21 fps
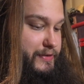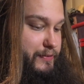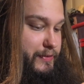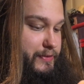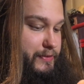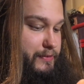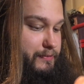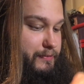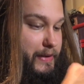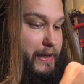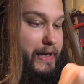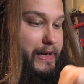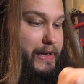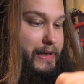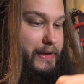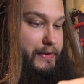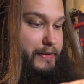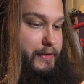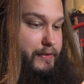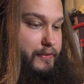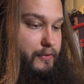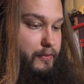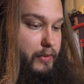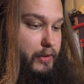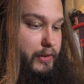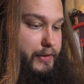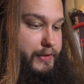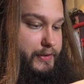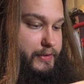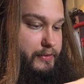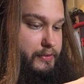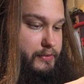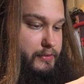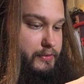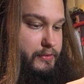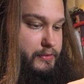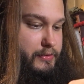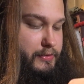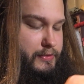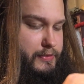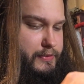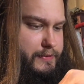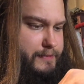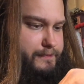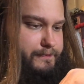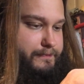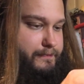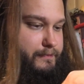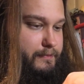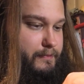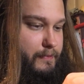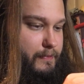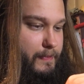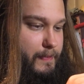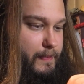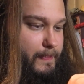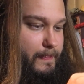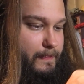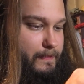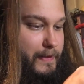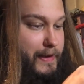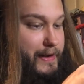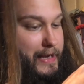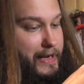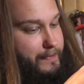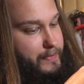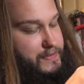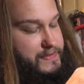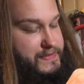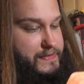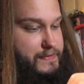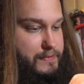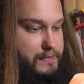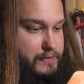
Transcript: It went behind the wad. That happens.